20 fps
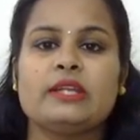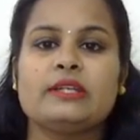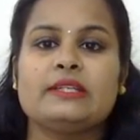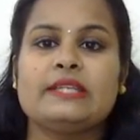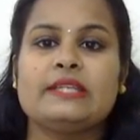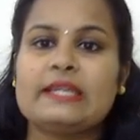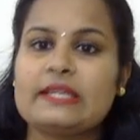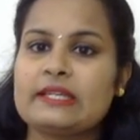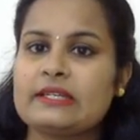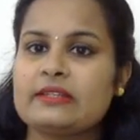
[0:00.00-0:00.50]

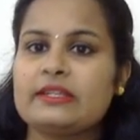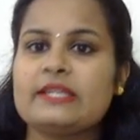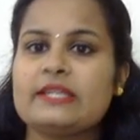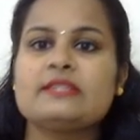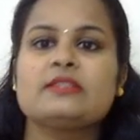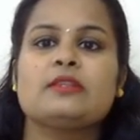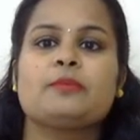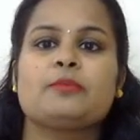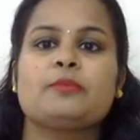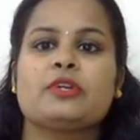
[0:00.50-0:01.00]

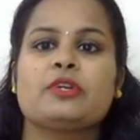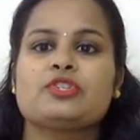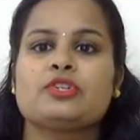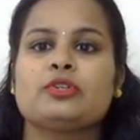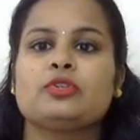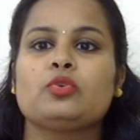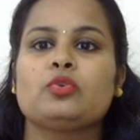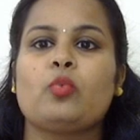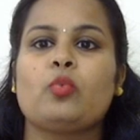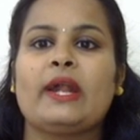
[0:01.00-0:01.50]
decreasing the pressure
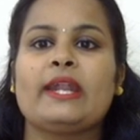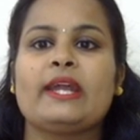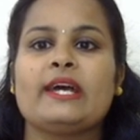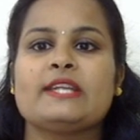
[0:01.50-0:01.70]
to 1